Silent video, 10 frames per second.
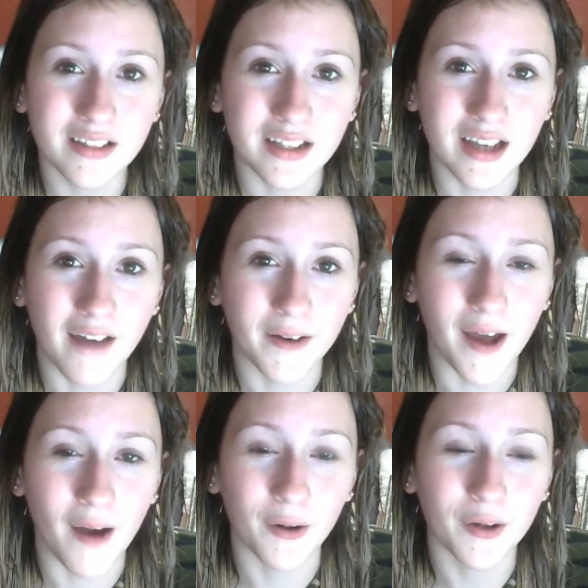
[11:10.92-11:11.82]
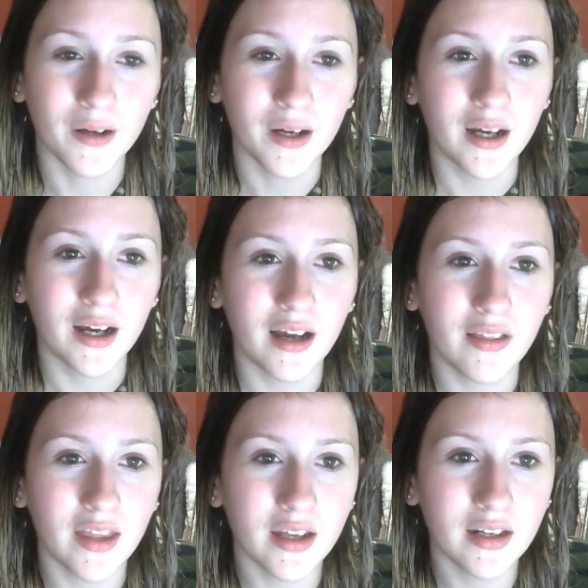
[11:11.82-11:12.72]
half an hour,
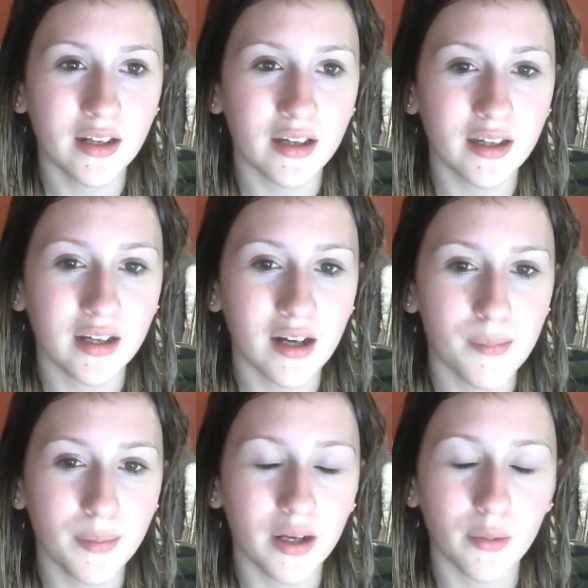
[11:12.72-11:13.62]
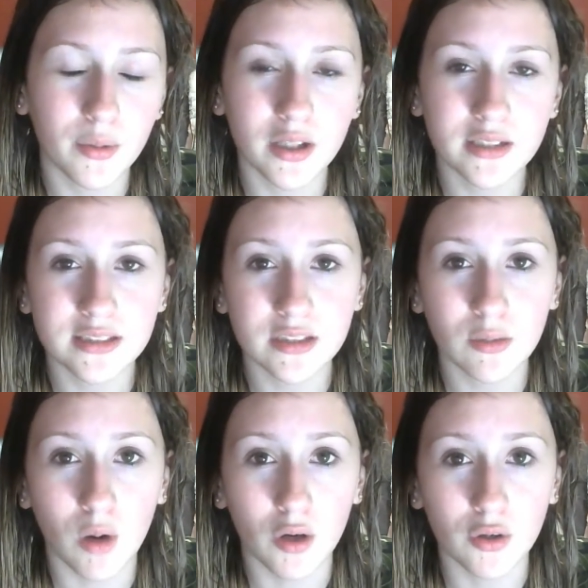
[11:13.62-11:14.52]
and then I get up and I realize that the
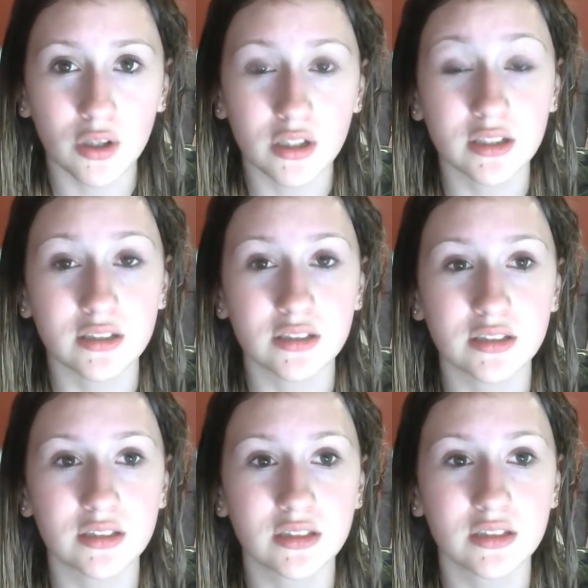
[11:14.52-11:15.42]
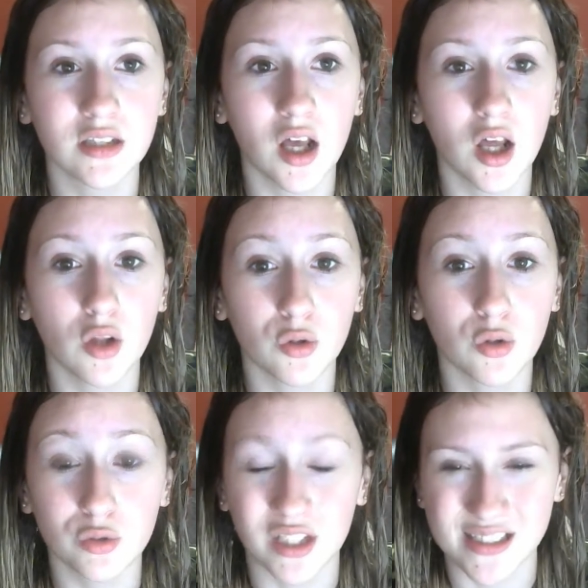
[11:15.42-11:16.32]
water is
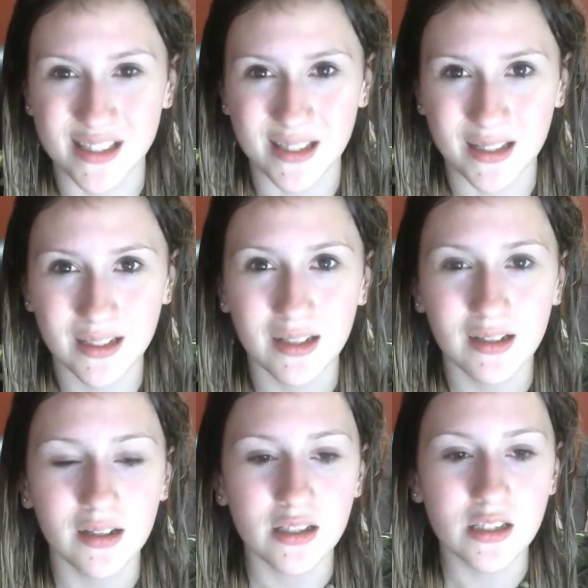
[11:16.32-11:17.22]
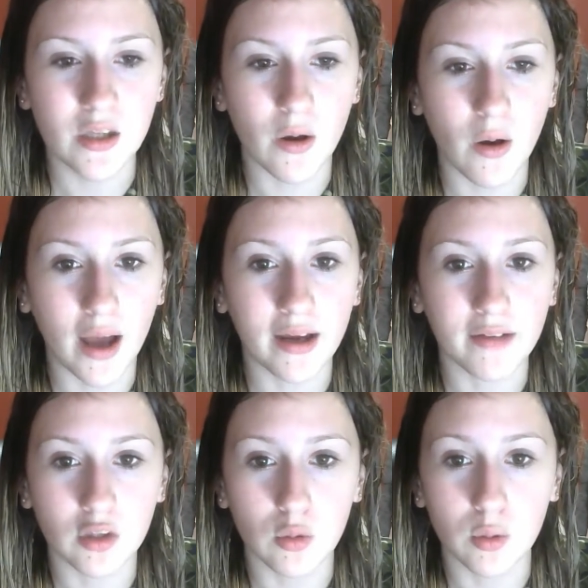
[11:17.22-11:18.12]
losing its heat, so I
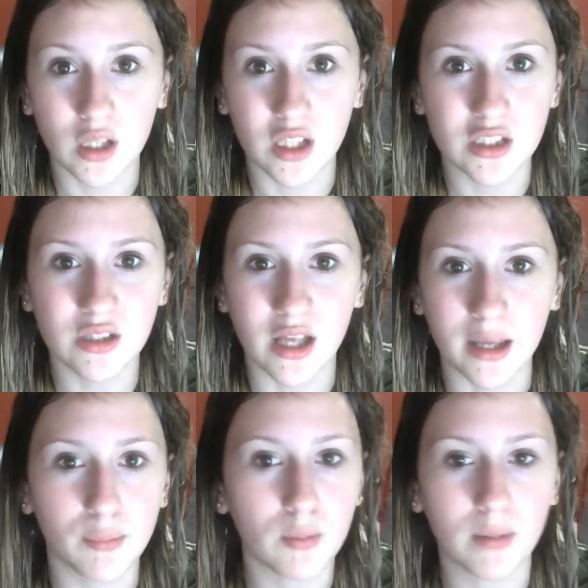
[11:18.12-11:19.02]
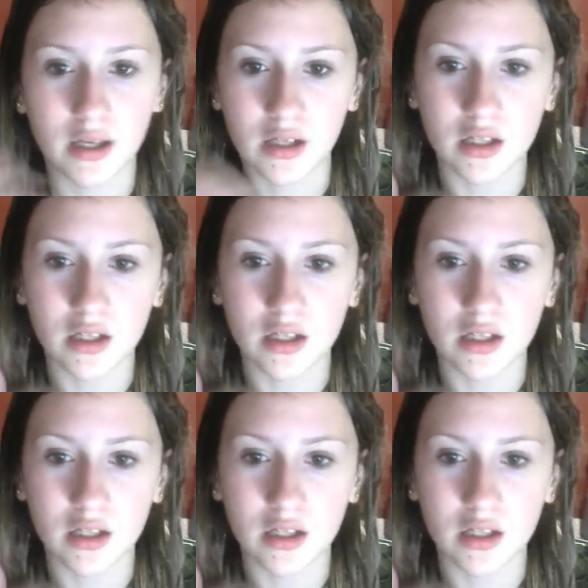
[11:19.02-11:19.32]
had to quickly like put my